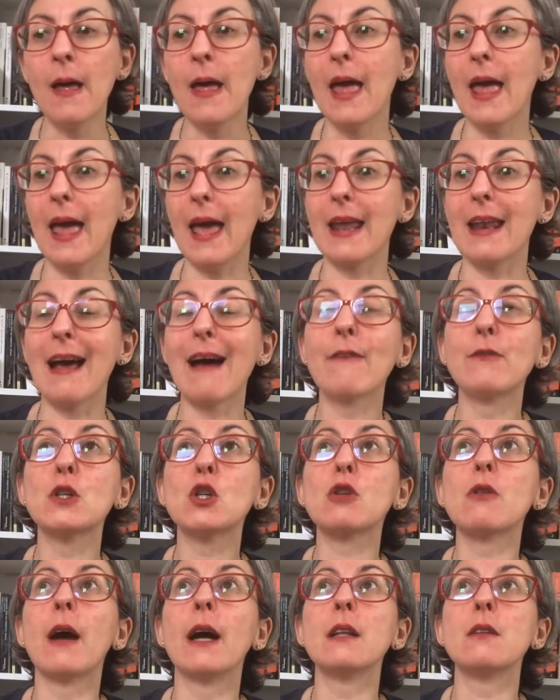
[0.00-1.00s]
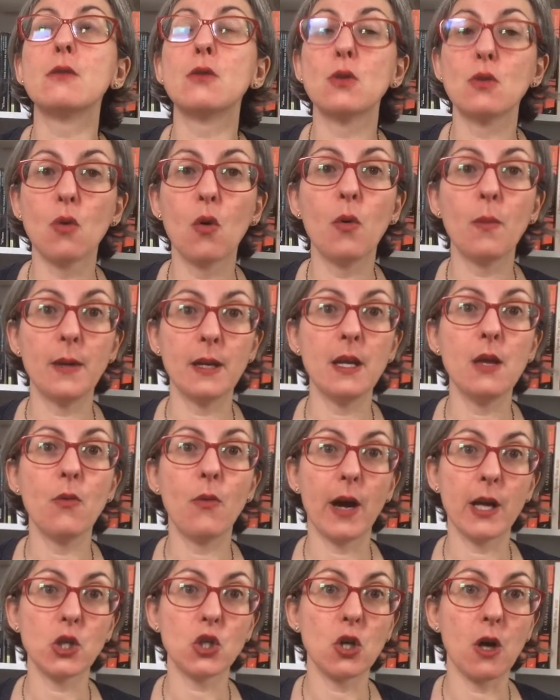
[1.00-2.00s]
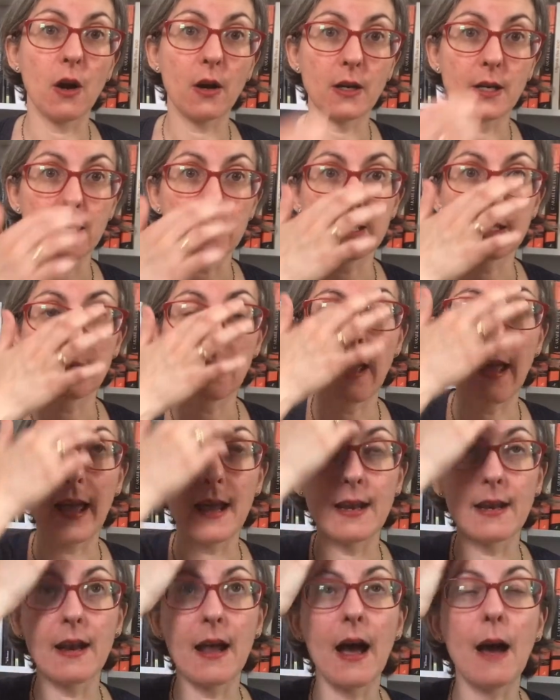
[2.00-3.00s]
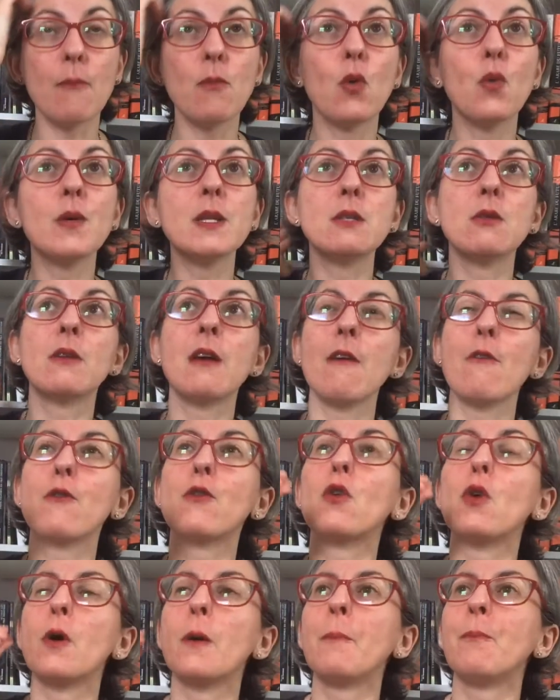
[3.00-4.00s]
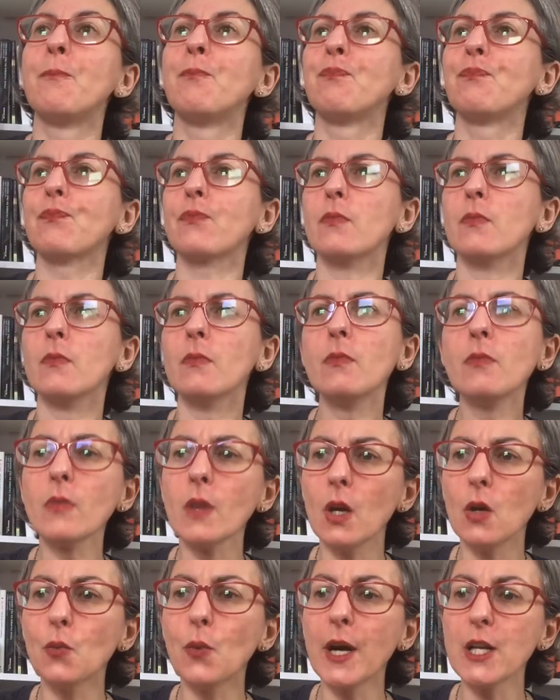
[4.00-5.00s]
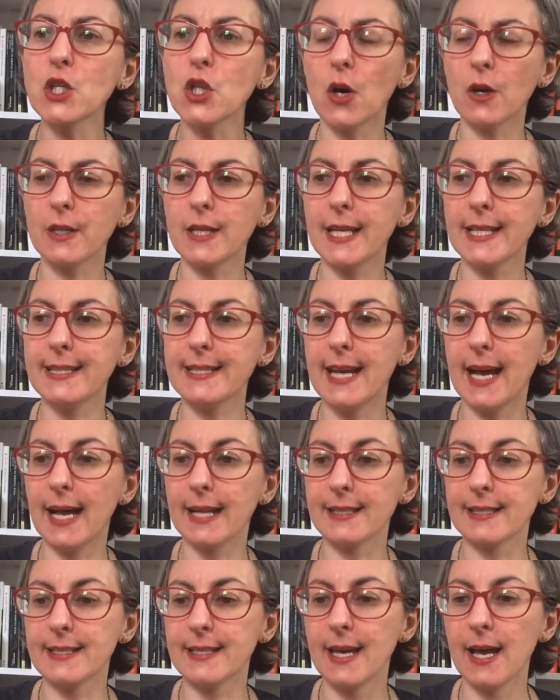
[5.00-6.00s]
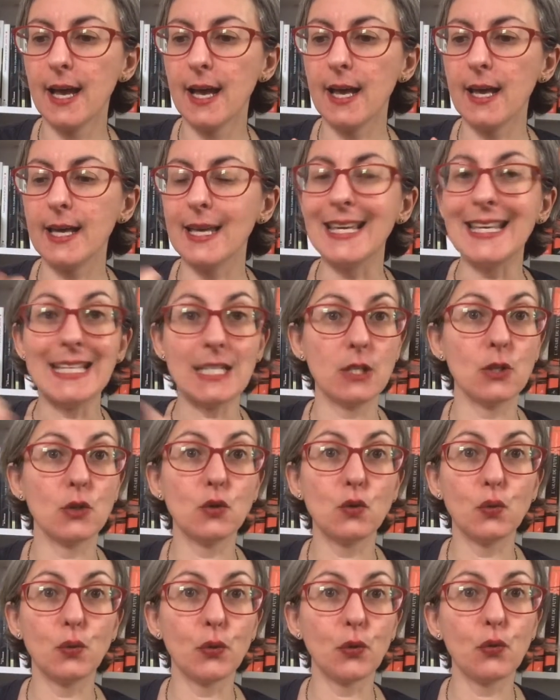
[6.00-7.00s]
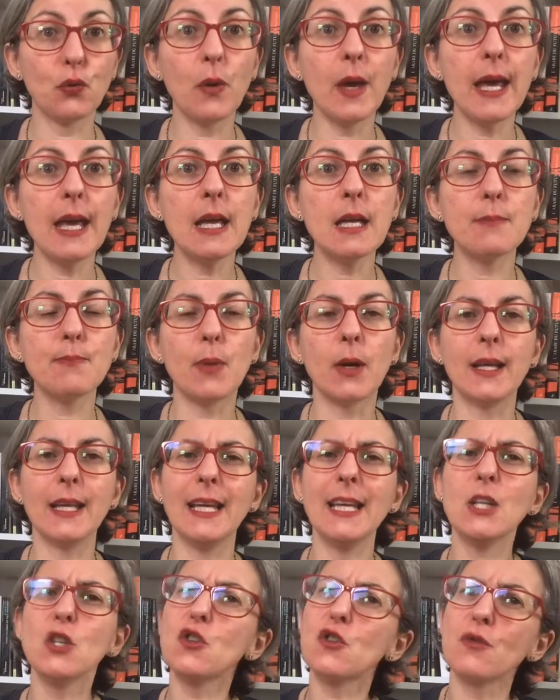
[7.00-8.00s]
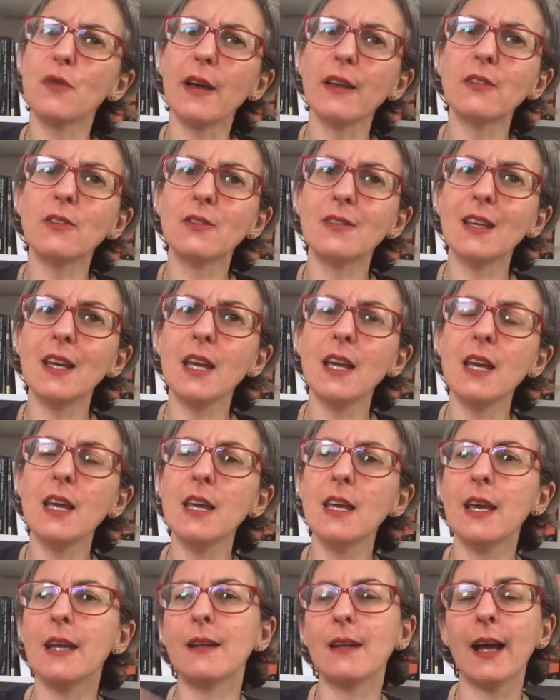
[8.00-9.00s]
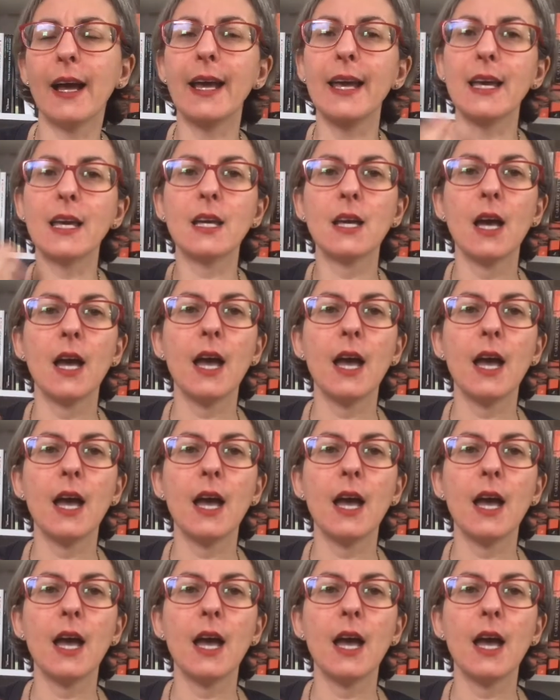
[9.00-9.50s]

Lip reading: And I've tried so many white chocolates, and I'm always looking for a white chocolate that isn't too sweet, but interesting, and like